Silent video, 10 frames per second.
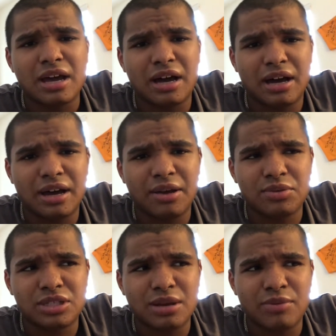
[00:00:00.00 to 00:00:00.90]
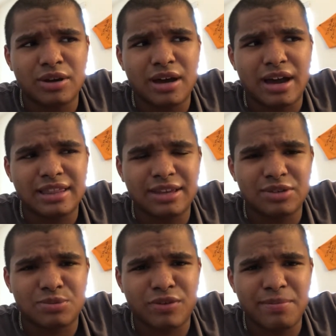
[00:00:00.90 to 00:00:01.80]
I think it
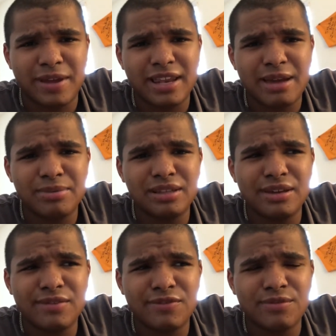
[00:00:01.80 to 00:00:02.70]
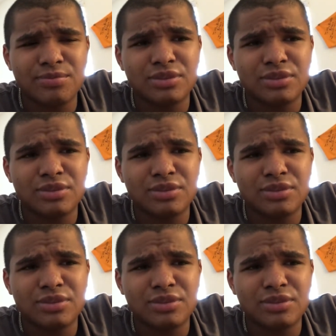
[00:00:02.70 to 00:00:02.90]
was spray paint, I believe.